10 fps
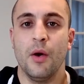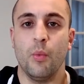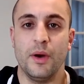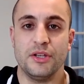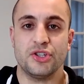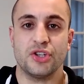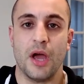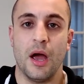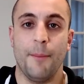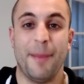which
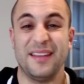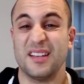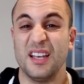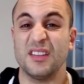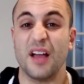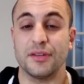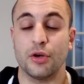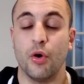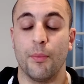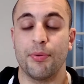uh, basically does
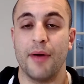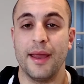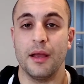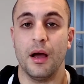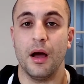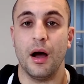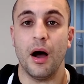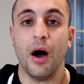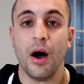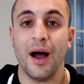incorporate a
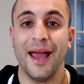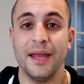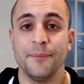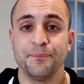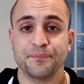high